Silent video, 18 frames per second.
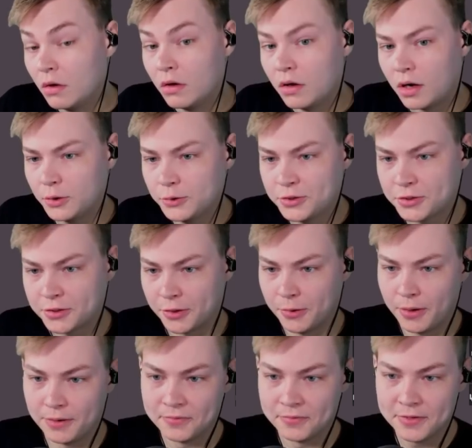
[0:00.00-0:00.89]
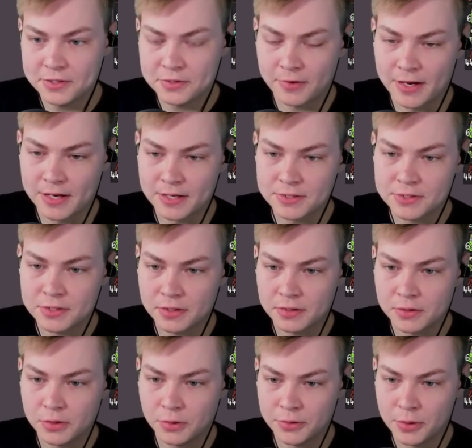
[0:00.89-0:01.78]
Also, on this phase,
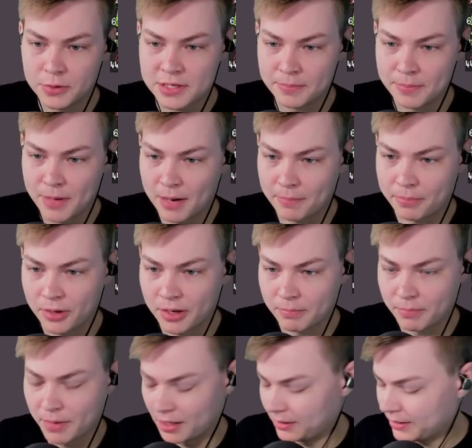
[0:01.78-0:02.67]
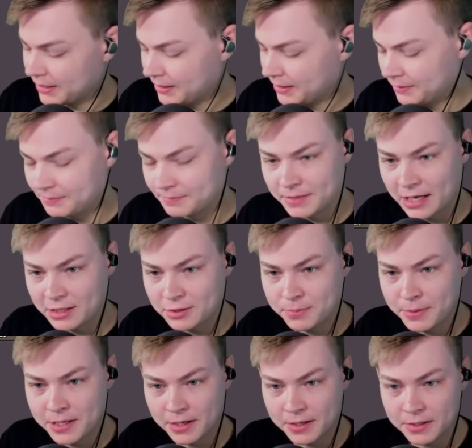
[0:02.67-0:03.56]
you'll notice I'm not praying melee. That's
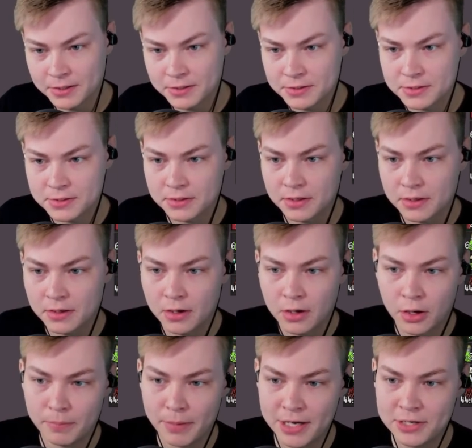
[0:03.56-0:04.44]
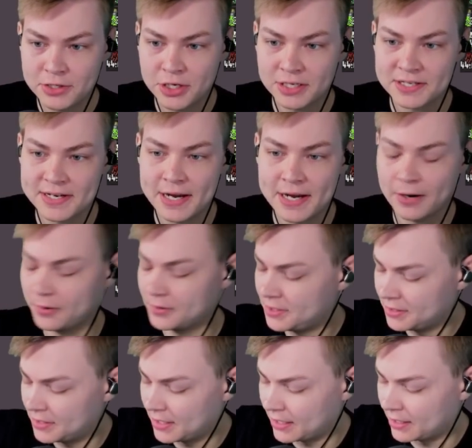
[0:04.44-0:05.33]
because her mage hit is
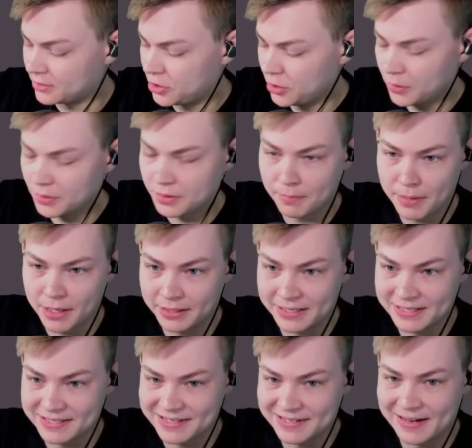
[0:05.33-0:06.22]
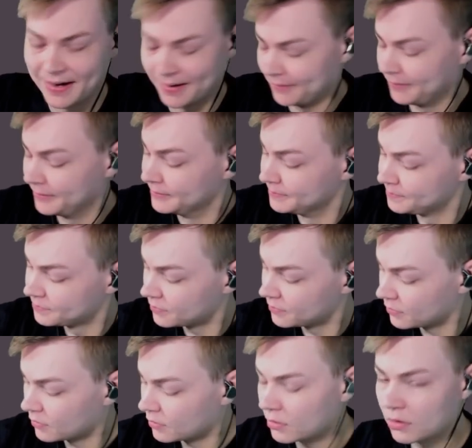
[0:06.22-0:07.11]
guaranteed to hit you, and the melee is not.
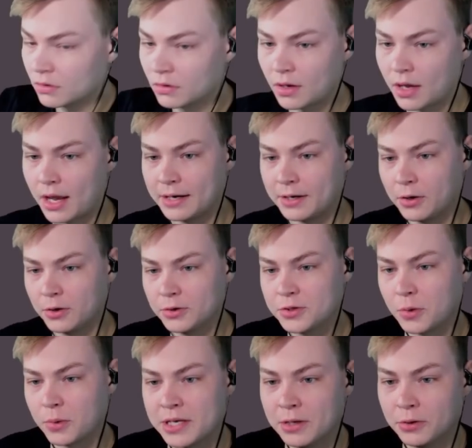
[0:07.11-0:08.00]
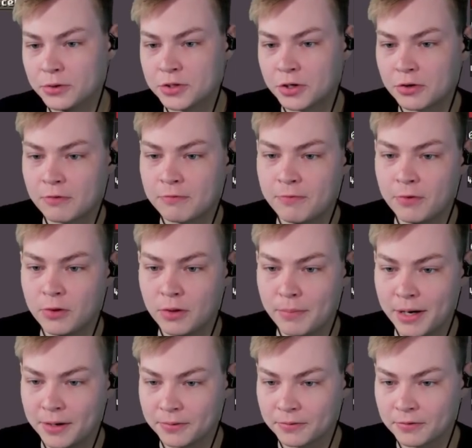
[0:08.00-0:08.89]
And it also heals her the full
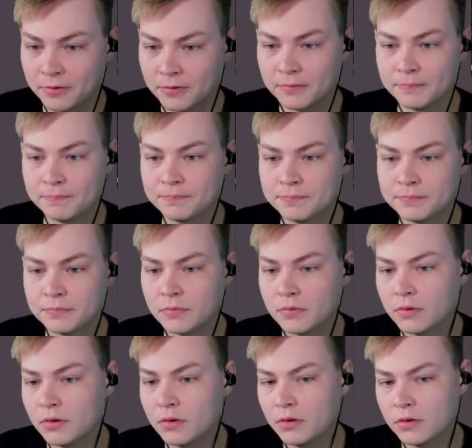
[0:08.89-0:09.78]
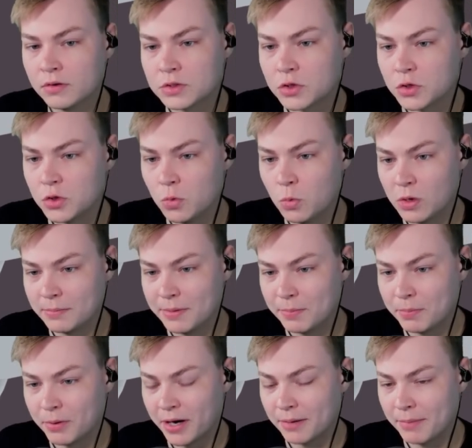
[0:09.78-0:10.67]
amount. So you want to be
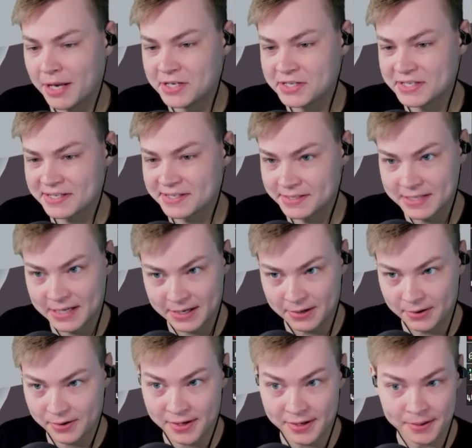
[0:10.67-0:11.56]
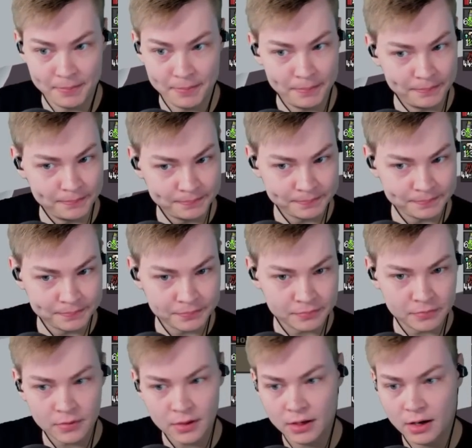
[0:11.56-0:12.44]
praying mage this entire time.
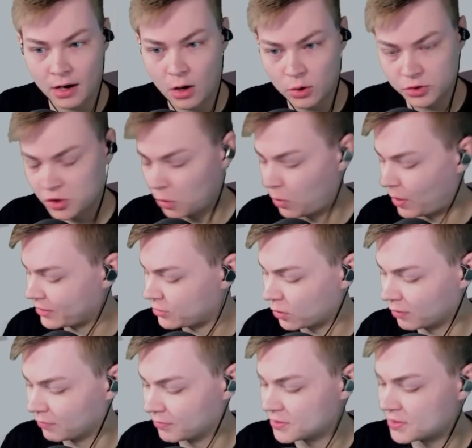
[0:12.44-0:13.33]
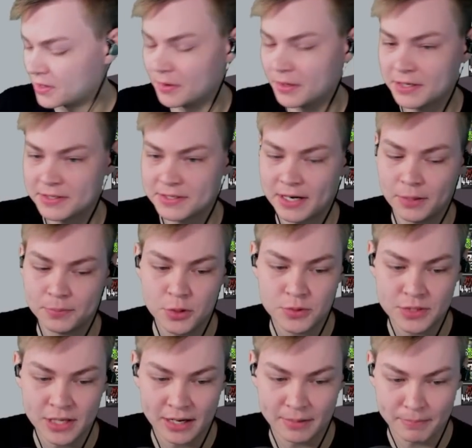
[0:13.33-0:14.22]
Also why Torv is good, because it helps you
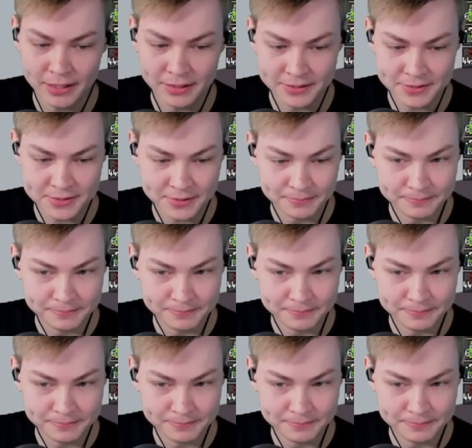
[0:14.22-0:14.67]
tank melees.